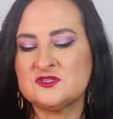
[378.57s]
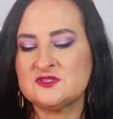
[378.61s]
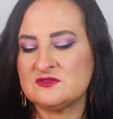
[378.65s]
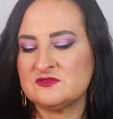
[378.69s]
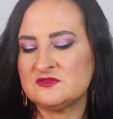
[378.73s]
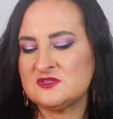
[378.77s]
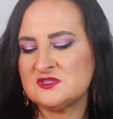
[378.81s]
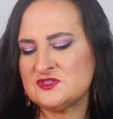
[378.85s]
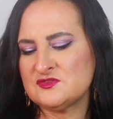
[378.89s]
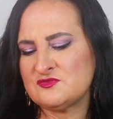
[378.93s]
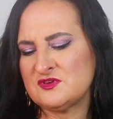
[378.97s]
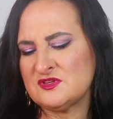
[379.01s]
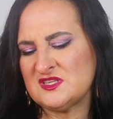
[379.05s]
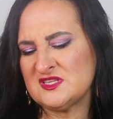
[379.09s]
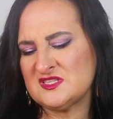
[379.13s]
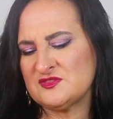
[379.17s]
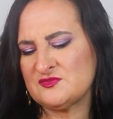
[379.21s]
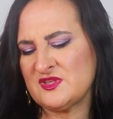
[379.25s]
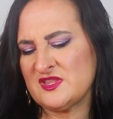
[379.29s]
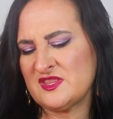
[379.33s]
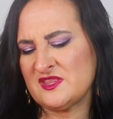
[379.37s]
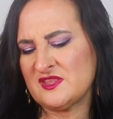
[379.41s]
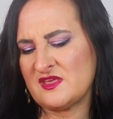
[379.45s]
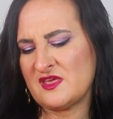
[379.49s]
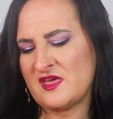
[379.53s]
So this one is
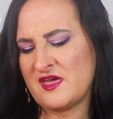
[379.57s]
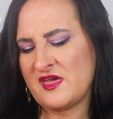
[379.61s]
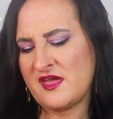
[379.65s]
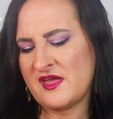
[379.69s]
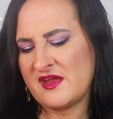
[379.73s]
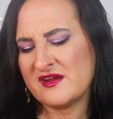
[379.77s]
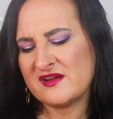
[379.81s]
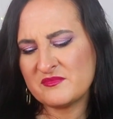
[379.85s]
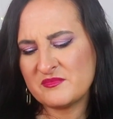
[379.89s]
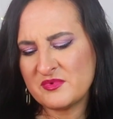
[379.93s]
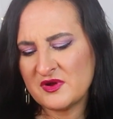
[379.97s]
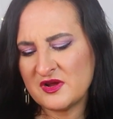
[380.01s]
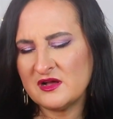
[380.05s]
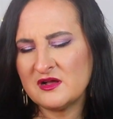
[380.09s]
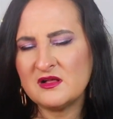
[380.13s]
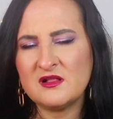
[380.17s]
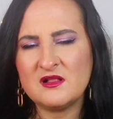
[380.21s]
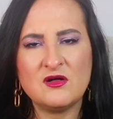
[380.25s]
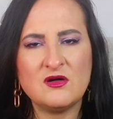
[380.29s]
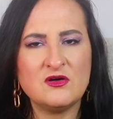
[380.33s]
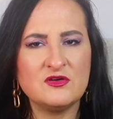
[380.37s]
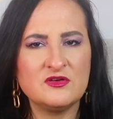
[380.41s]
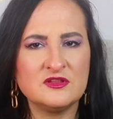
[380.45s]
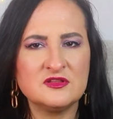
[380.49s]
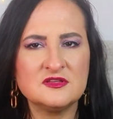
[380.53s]
with herbal
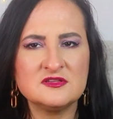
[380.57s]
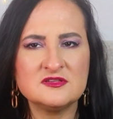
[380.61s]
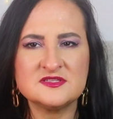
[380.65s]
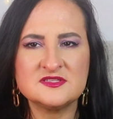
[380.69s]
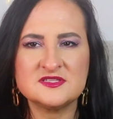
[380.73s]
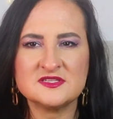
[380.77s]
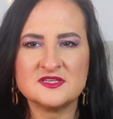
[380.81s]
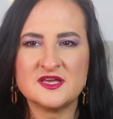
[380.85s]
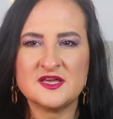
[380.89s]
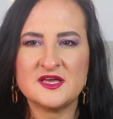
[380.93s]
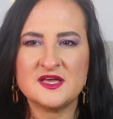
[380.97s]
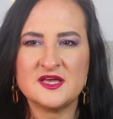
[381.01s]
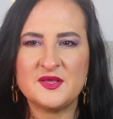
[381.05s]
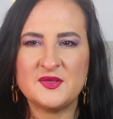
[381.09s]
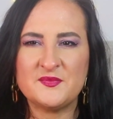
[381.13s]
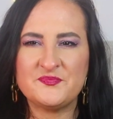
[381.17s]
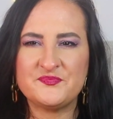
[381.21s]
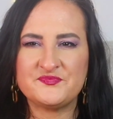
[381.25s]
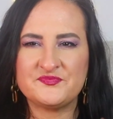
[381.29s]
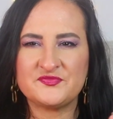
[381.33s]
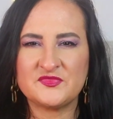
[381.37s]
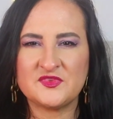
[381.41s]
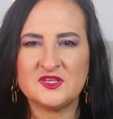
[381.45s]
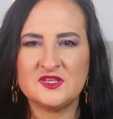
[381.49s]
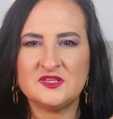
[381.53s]
oils.
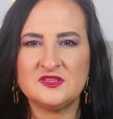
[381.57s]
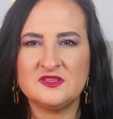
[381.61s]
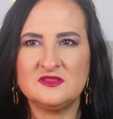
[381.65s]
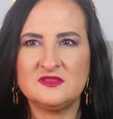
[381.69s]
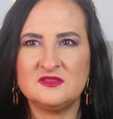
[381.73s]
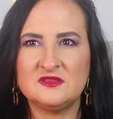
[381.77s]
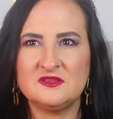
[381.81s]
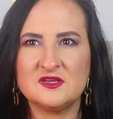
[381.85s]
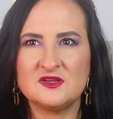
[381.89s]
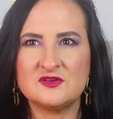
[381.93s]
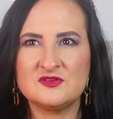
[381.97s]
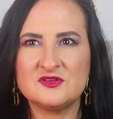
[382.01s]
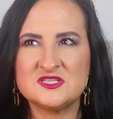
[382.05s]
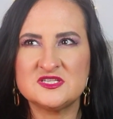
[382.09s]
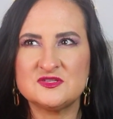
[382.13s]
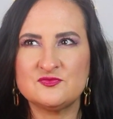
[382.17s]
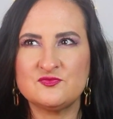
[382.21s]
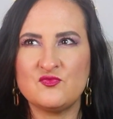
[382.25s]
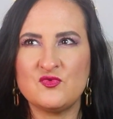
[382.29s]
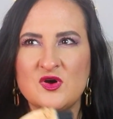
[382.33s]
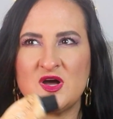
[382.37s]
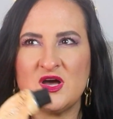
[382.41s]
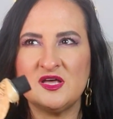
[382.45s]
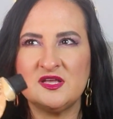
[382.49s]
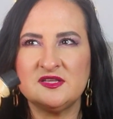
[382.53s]
There is
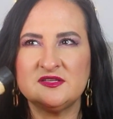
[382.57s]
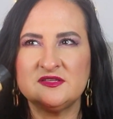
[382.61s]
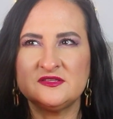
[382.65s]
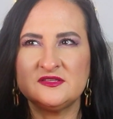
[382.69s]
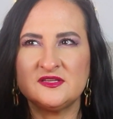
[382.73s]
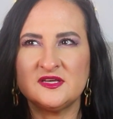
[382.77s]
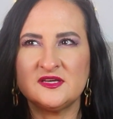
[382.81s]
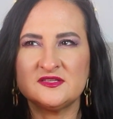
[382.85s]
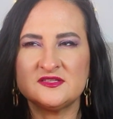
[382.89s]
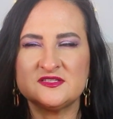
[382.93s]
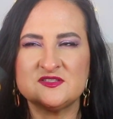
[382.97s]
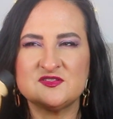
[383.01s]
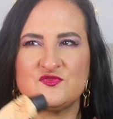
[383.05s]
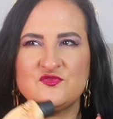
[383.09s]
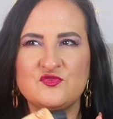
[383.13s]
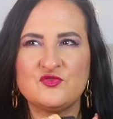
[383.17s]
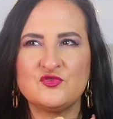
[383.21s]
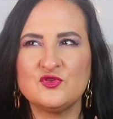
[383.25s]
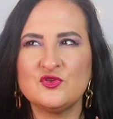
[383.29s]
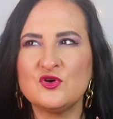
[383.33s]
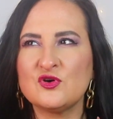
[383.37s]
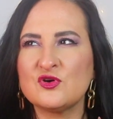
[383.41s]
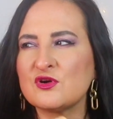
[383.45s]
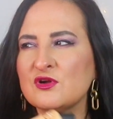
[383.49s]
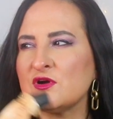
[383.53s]
one that's
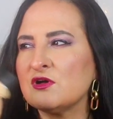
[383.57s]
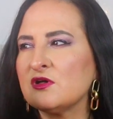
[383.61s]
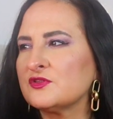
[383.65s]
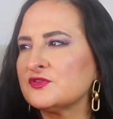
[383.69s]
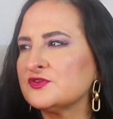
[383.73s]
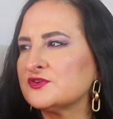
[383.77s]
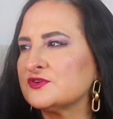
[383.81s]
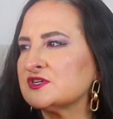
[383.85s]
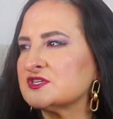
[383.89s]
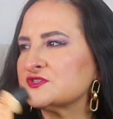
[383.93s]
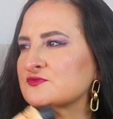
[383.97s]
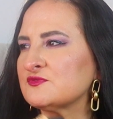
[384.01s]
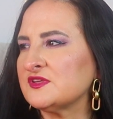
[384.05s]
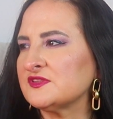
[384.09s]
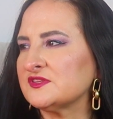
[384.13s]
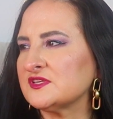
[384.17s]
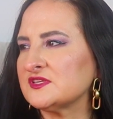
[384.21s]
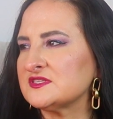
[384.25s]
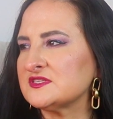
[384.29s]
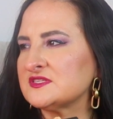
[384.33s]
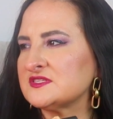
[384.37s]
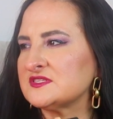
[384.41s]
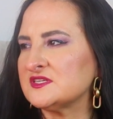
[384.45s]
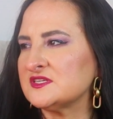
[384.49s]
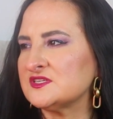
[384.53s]
floral, there is one
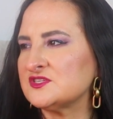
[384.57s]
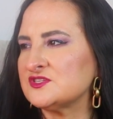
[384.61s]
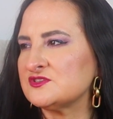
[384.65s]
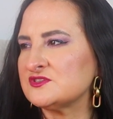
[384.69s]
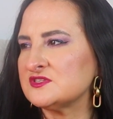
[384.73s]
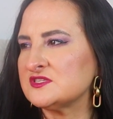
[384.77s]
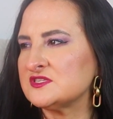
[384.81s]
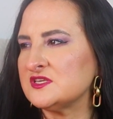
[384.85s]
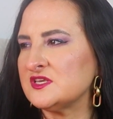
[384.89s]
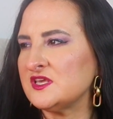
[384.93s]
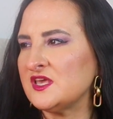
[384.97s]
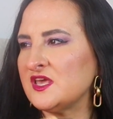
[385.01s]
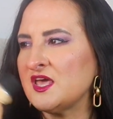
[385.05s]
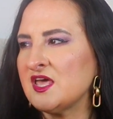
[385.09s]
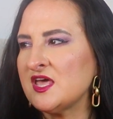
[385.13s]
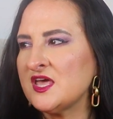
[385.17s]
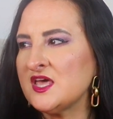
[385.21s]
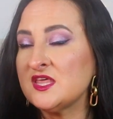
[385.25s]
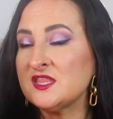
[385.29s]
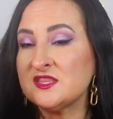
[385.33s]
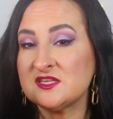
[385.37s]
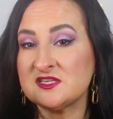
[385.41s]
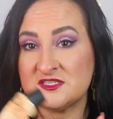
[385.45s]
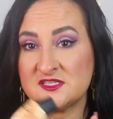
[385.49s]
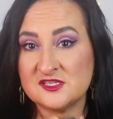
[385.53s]
that's citrusy.
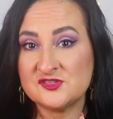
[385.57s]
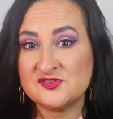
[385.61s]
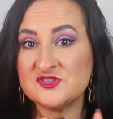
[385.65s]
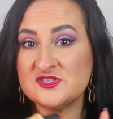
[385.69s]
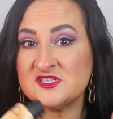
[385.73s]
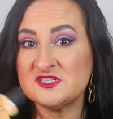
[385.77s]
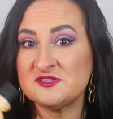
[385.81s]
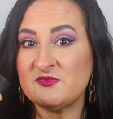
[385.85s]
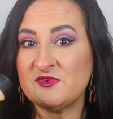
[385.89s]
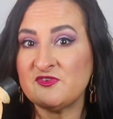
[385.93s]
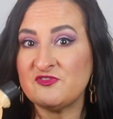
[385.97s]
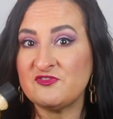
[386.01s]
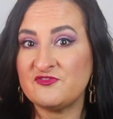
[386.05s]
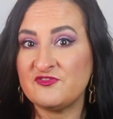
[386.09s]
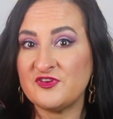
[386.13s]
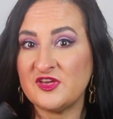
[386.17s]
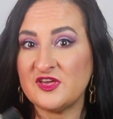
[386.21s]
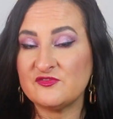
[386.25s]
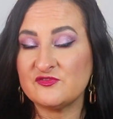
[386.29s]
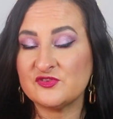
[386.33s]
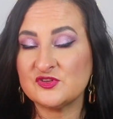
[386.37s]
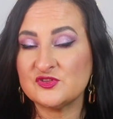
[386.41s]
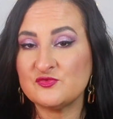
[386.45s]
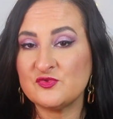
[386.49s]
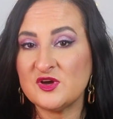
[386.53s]
The citrusy is my
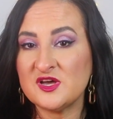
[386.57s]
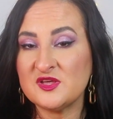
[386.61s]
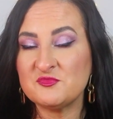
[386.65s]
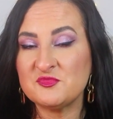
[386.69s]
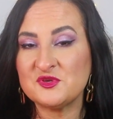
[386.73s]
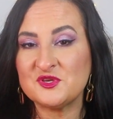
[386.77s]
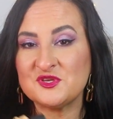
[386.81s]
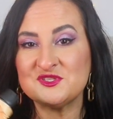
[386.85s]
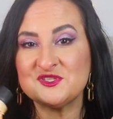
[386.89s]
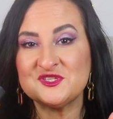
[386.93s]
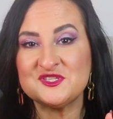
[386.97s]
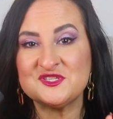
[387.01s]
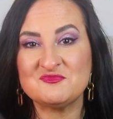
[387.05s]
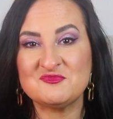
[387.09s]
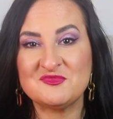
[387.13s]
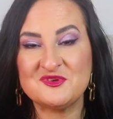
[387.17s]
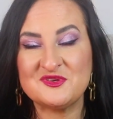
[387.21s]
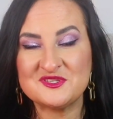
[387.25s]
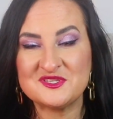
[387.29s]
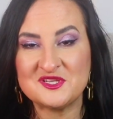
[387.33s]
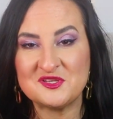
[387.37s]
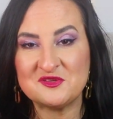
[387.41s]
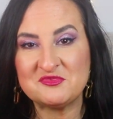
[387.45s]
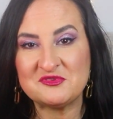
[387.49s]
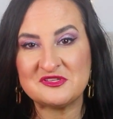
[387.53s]
favorite one because it
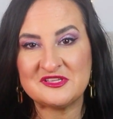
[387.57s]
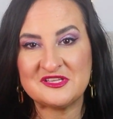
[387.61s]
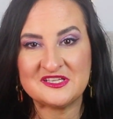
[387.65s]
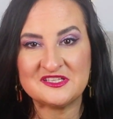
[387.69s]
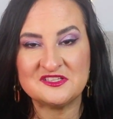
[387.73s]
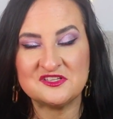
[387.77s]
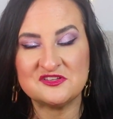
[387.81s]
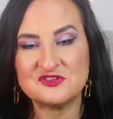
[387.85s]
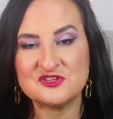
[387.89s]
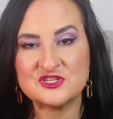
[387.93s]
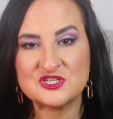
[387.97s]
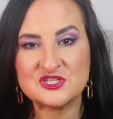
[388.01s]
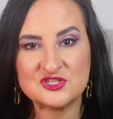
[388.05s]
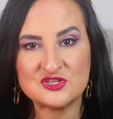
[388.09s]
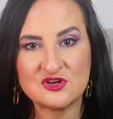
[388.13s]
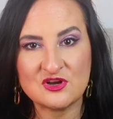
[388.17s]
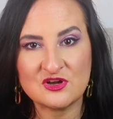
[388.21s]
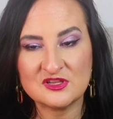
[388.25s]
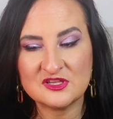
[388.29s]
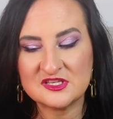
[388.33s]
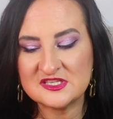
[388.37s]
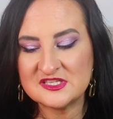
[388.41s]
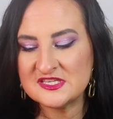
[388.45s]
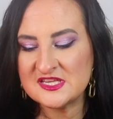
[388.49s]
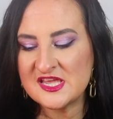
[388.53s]
smells a little bit like Turkish
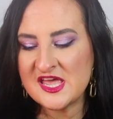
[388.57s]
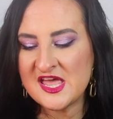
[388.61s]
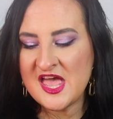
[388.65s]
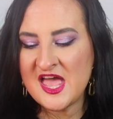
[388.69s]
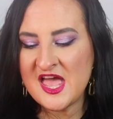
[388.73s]
chocolate.